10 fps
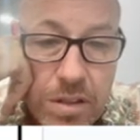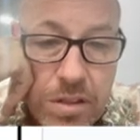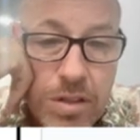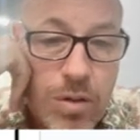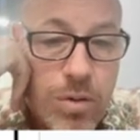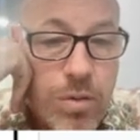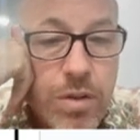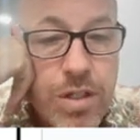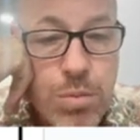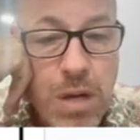So
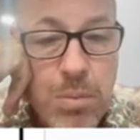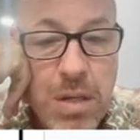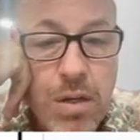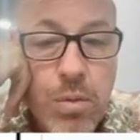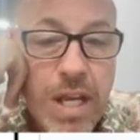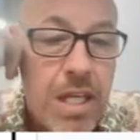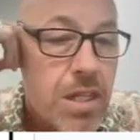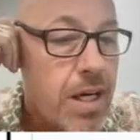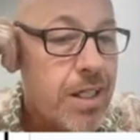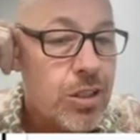this might be a way
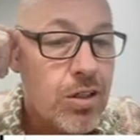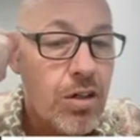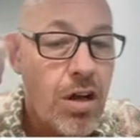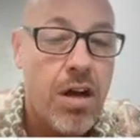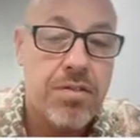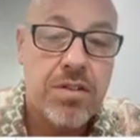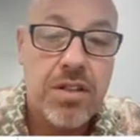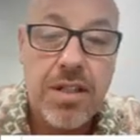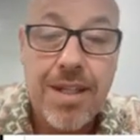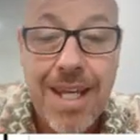that I start off.
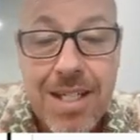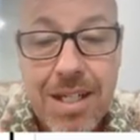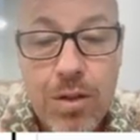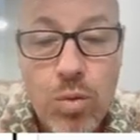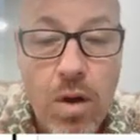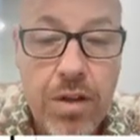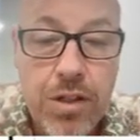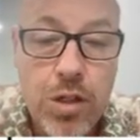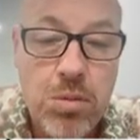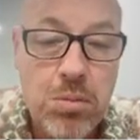They did, while the
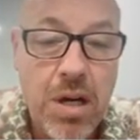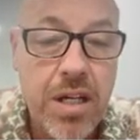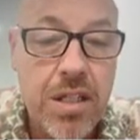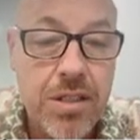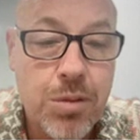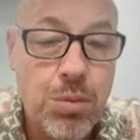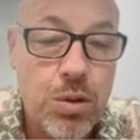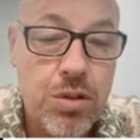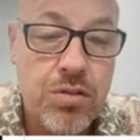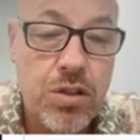human body is
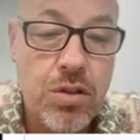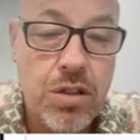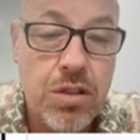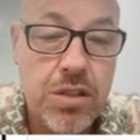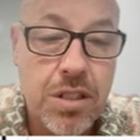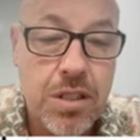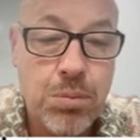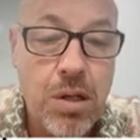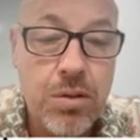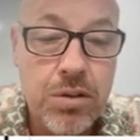composed of 206
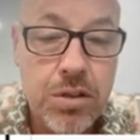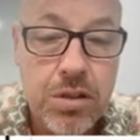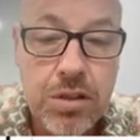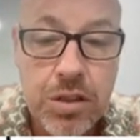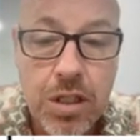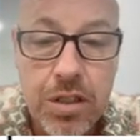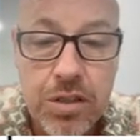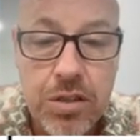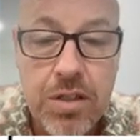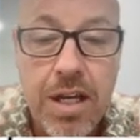bones, sharks
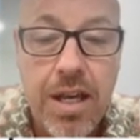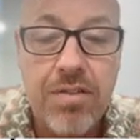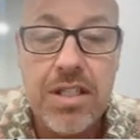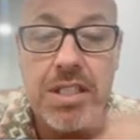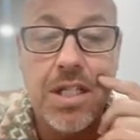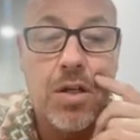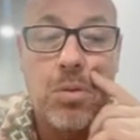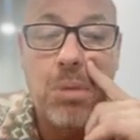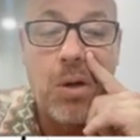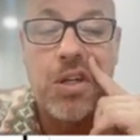do not have a single
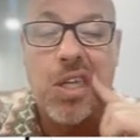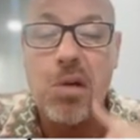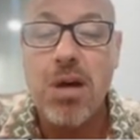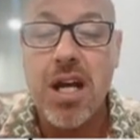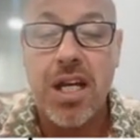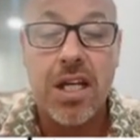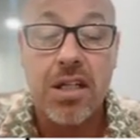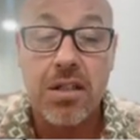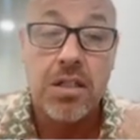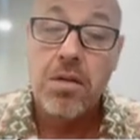bone in their body.
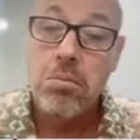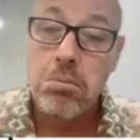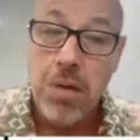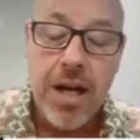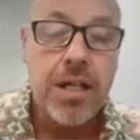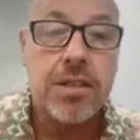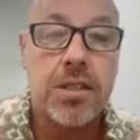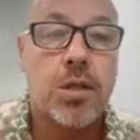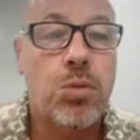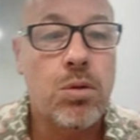Minus
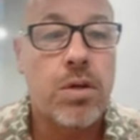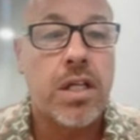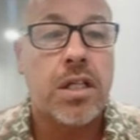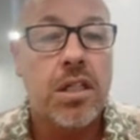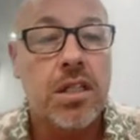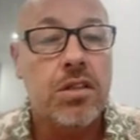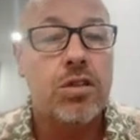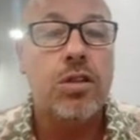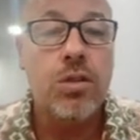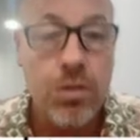can be related
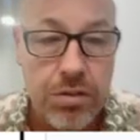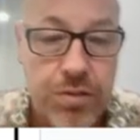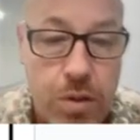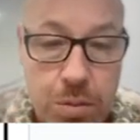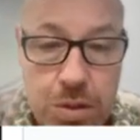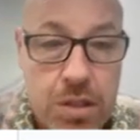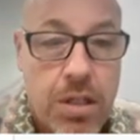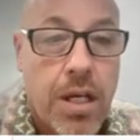to uniforms.